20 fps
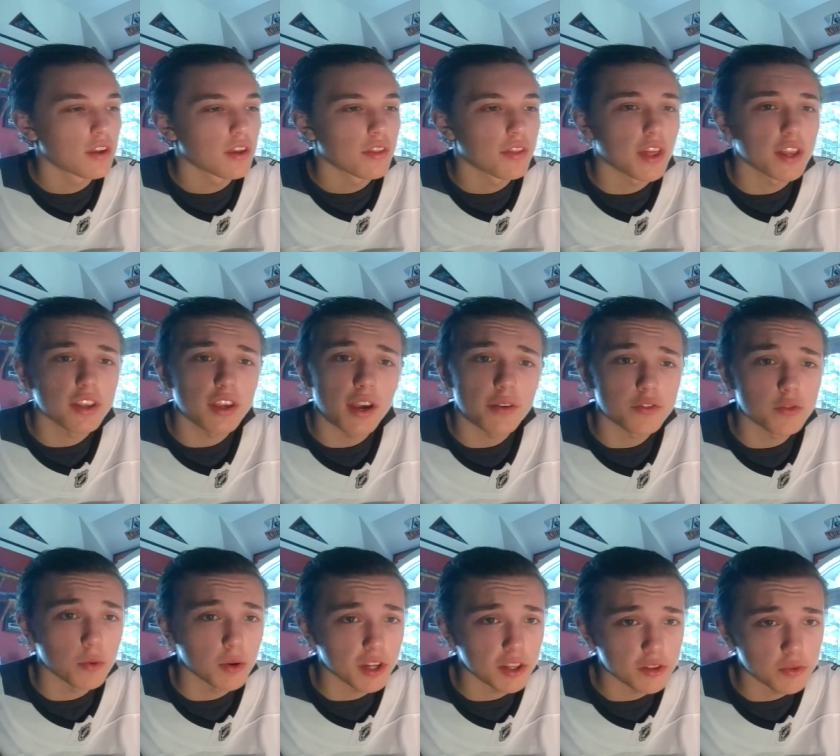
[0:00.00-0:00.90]
Then you have
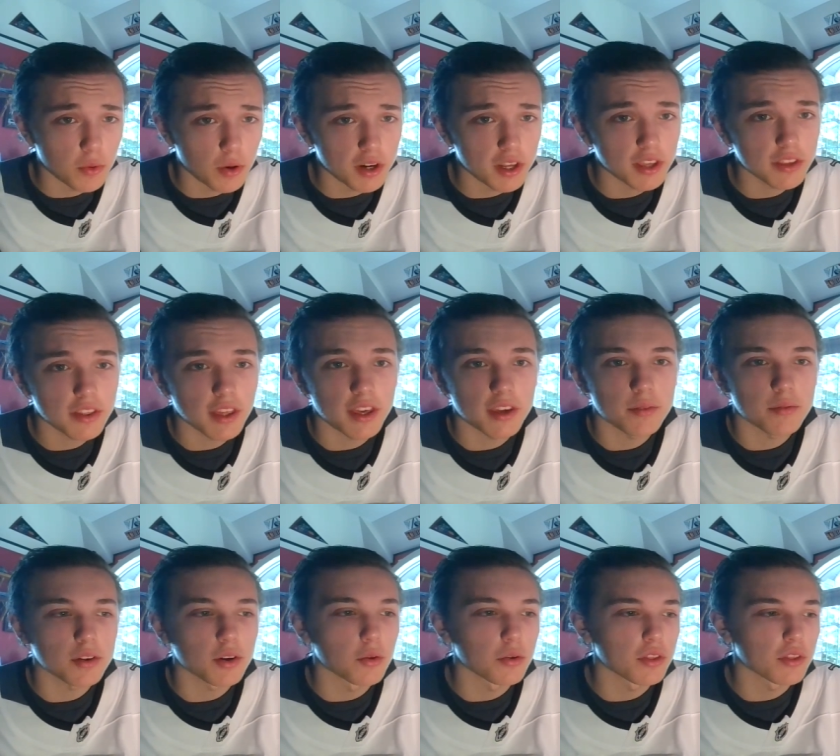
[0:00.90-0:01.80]
2020. They
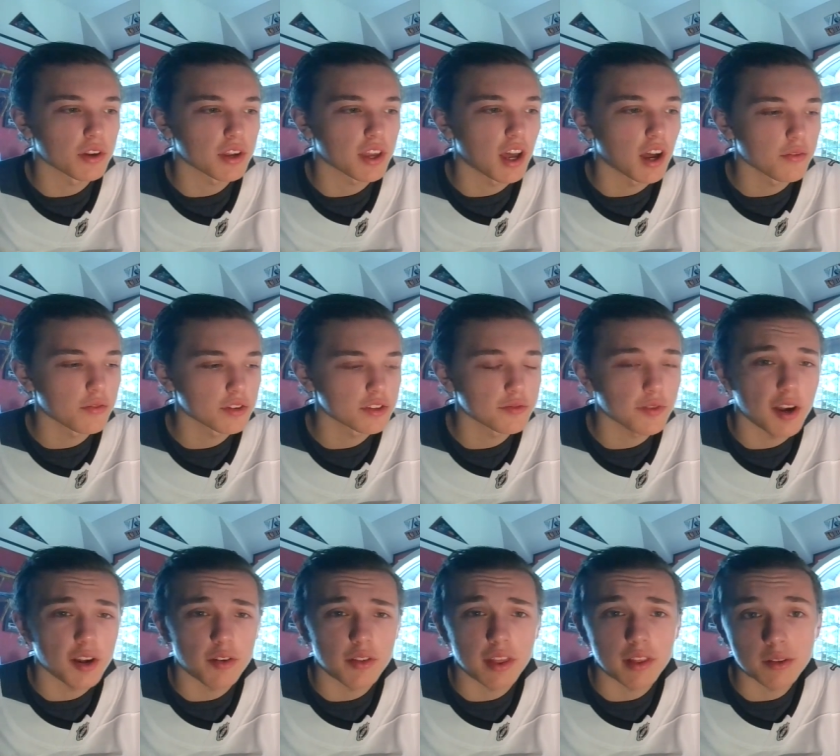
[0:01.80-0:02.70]
go to the conference
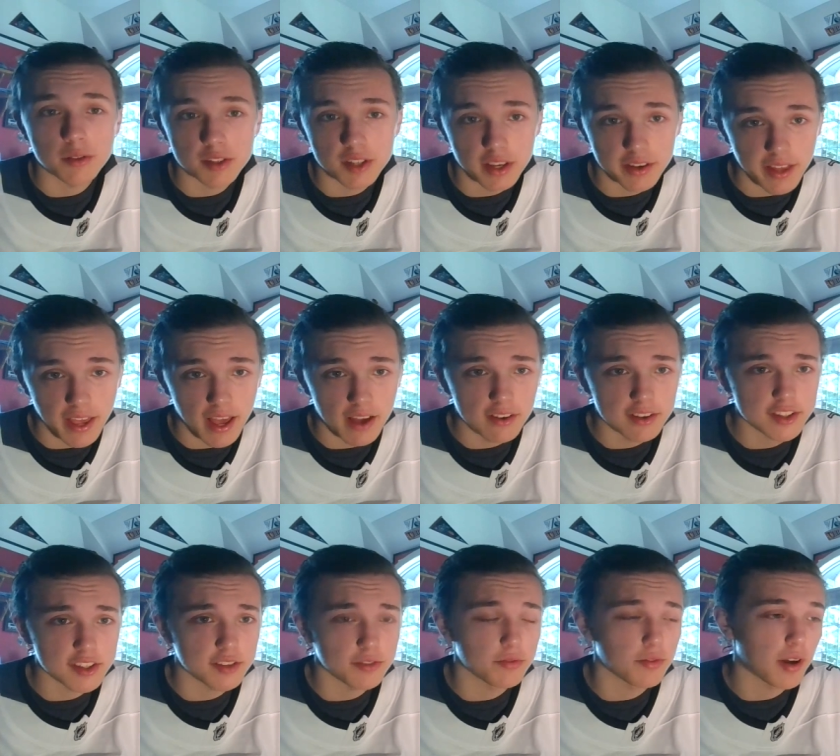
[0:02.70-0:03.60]
final. They lose to
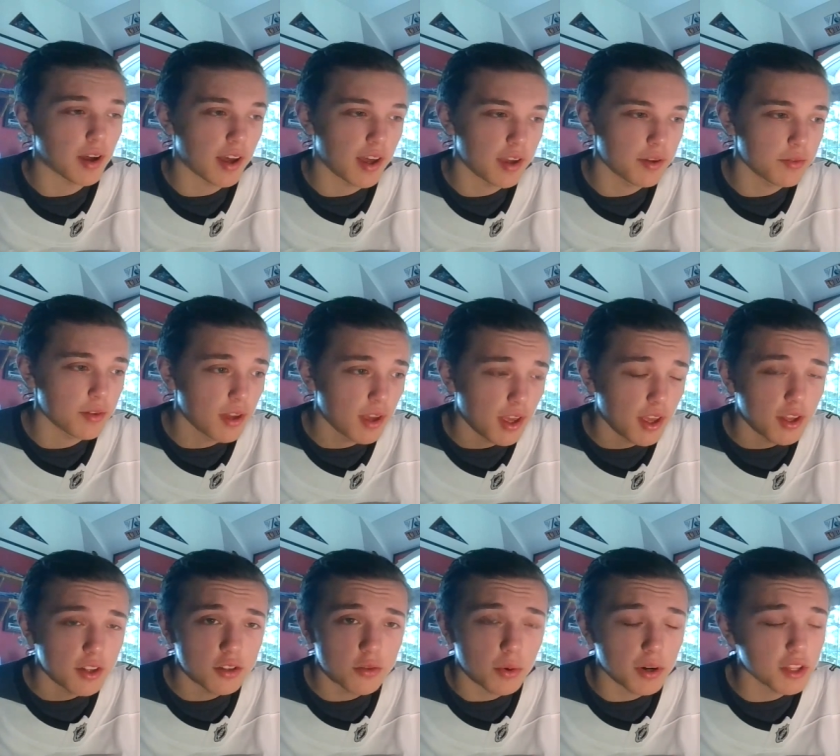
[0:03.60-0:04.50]
Dallas in 5.
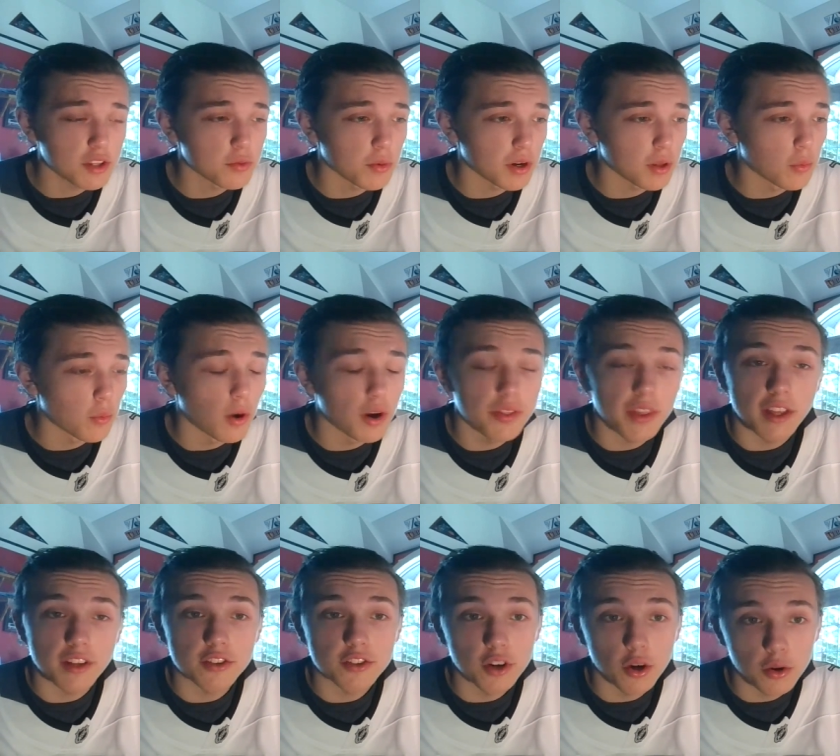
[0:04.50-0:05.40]
2021,
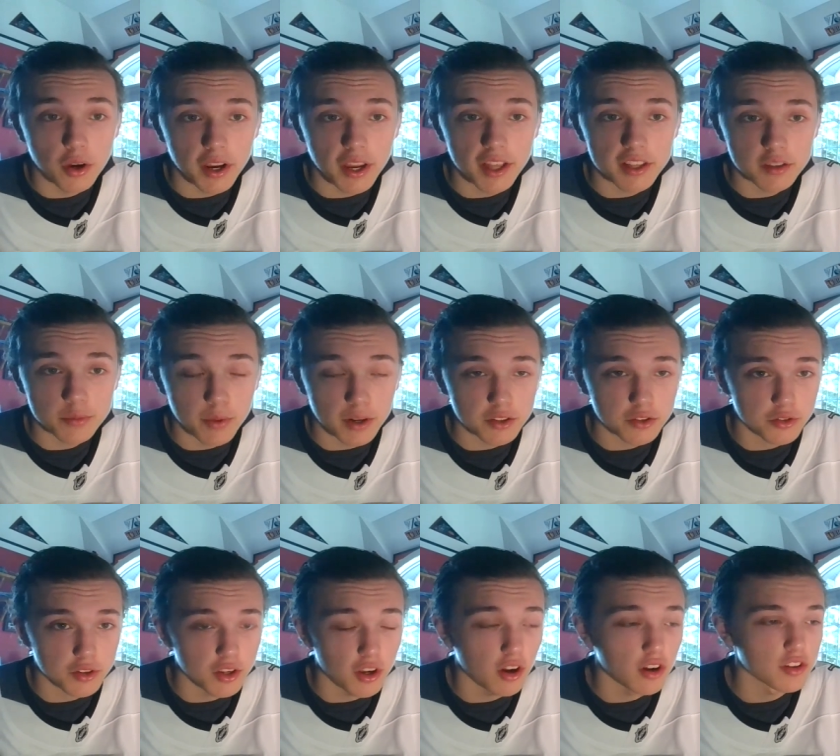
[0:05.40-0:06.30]
they choke against
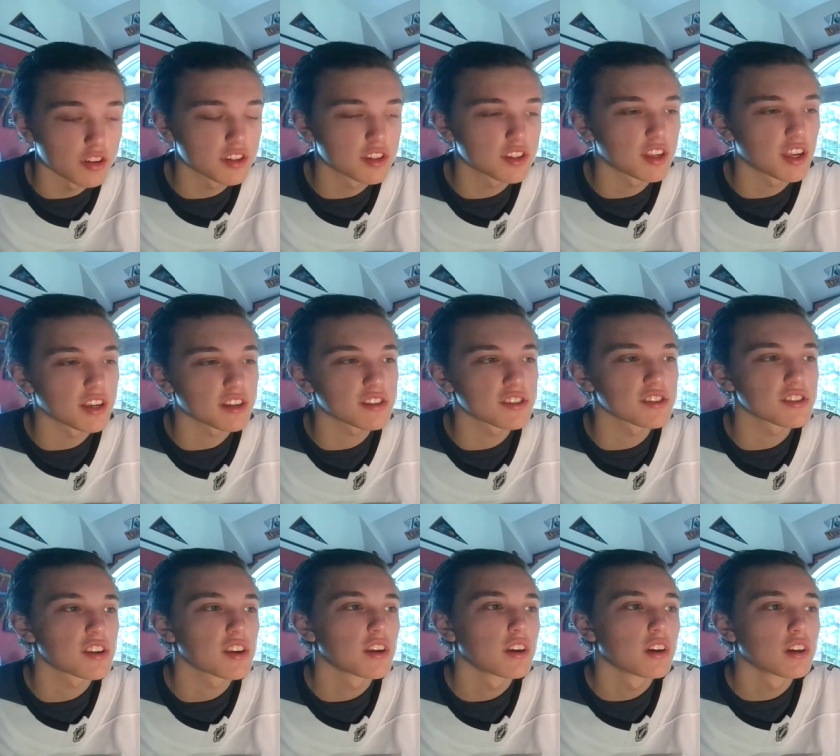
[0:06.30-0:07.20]
Montreal in
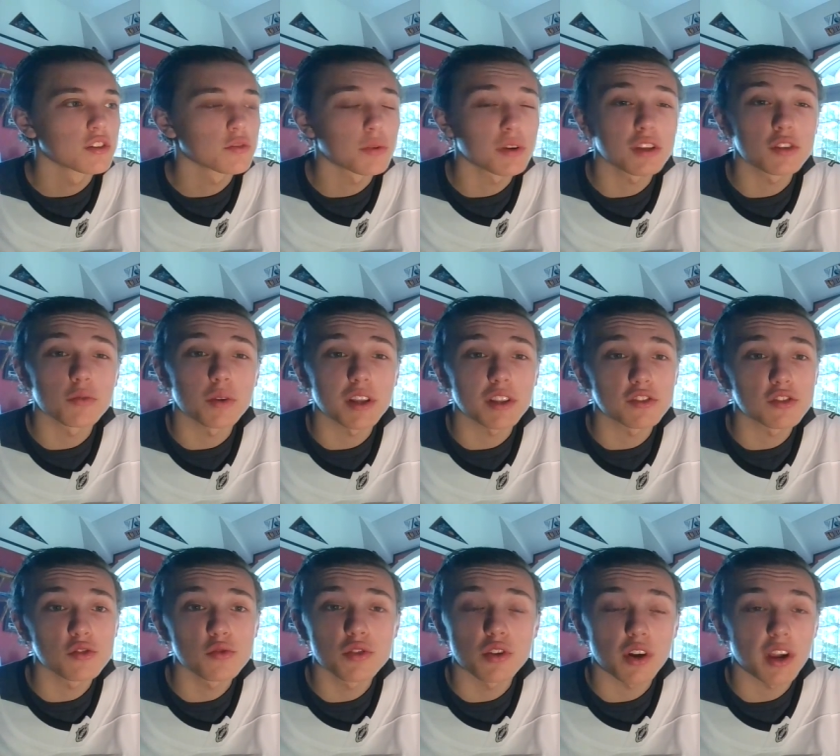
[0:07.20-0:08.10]
6.
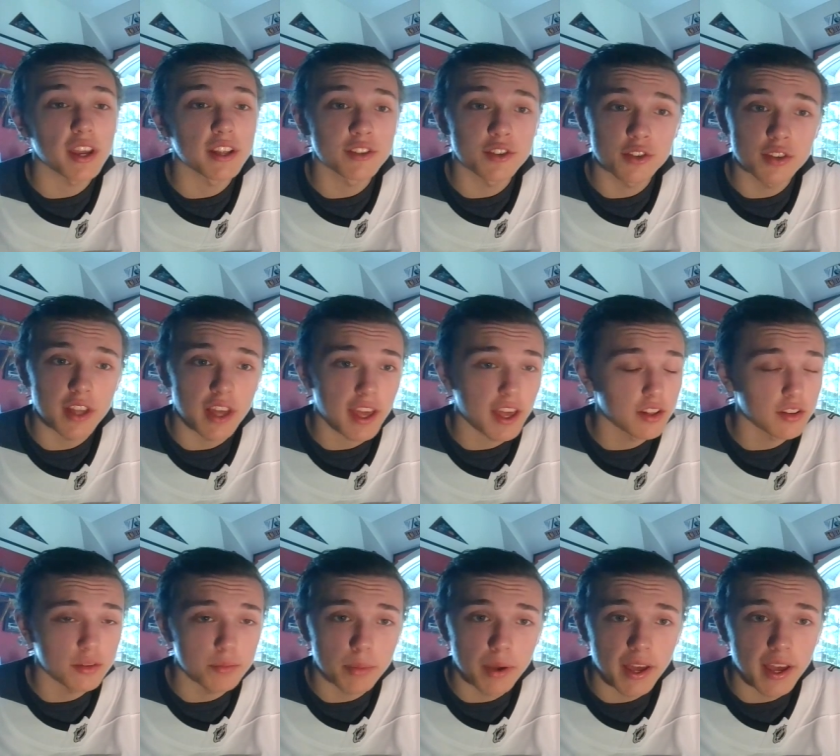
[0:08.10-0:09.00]
2022, they're injured to
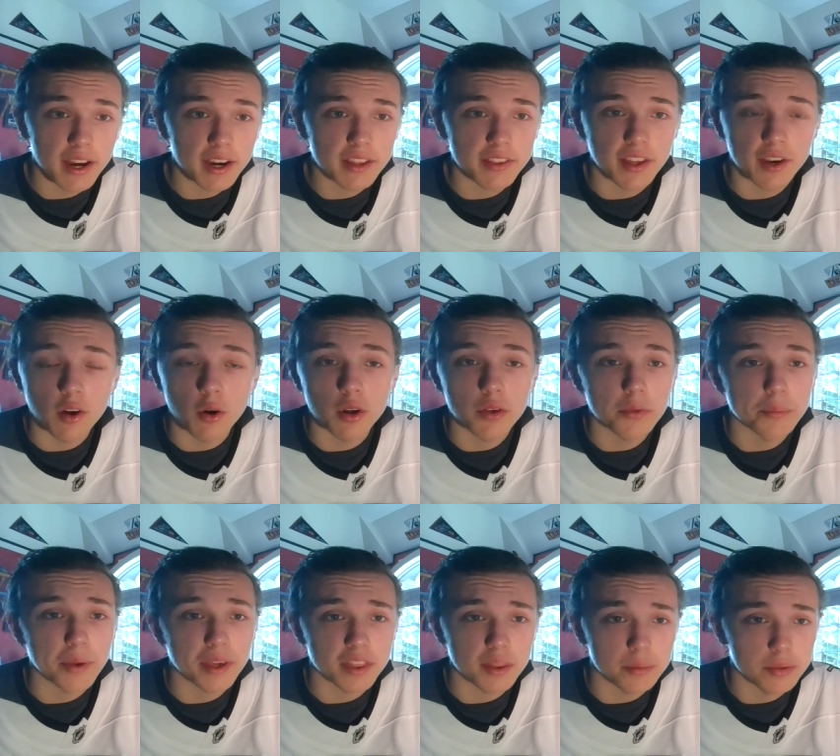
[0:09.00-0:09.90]
hell and back, and they don't
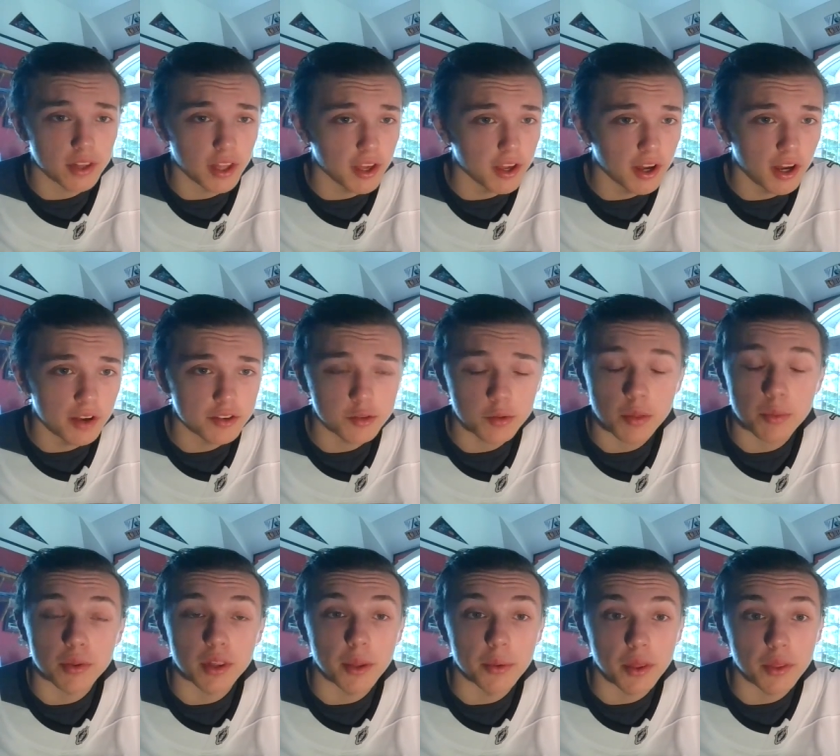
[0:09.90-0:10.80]
even make the playoffs,
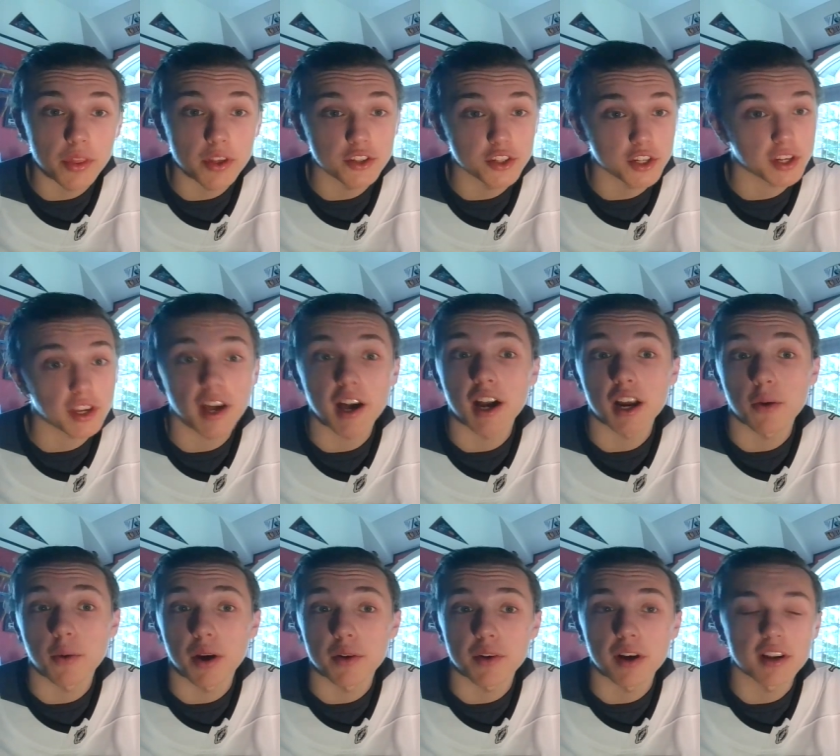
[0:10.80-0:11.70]
with the
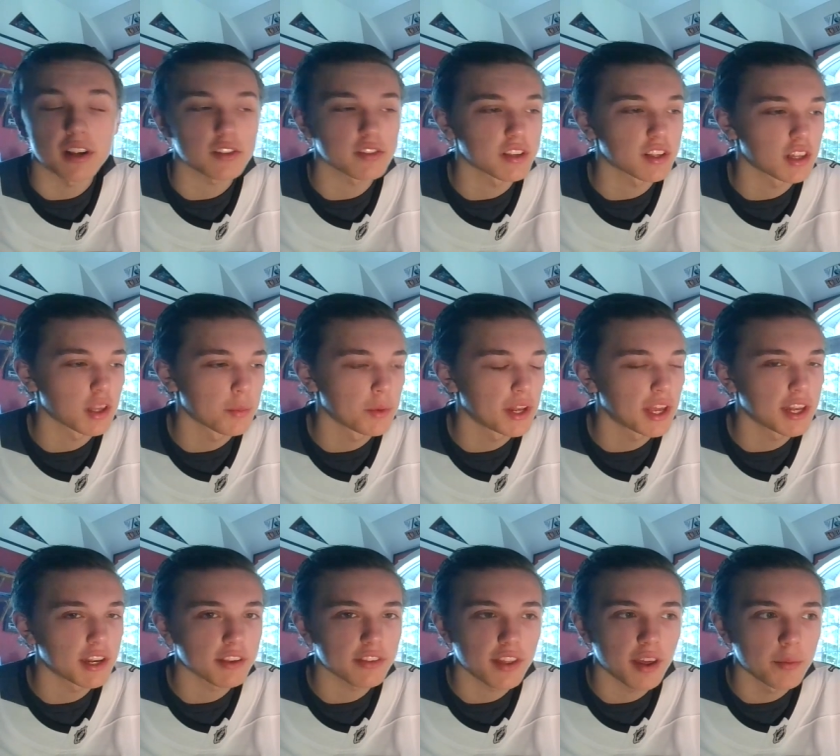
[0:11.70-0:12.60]
Chicago ironically
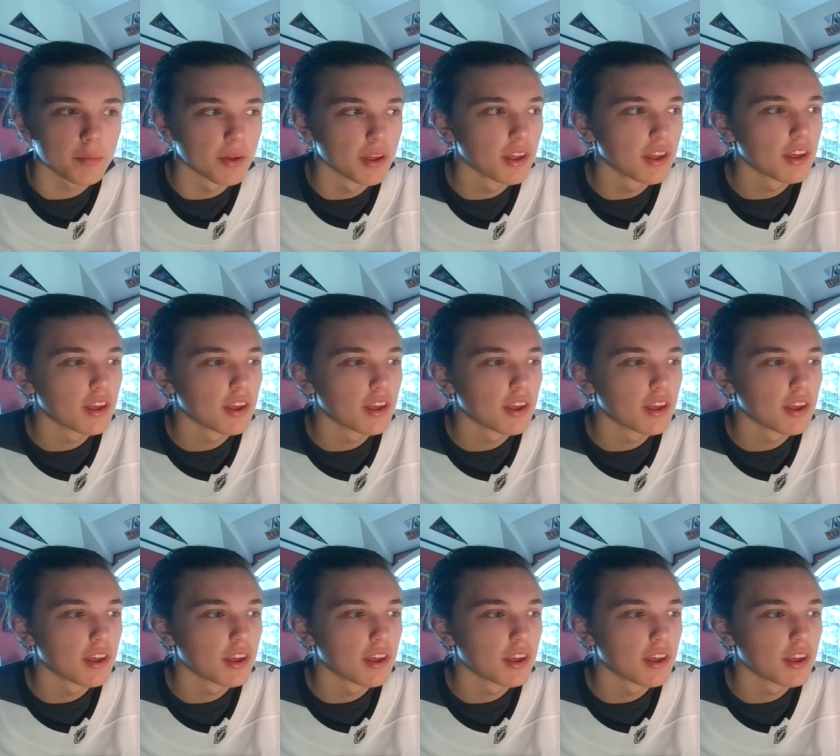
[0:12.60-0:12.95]
eliminating them.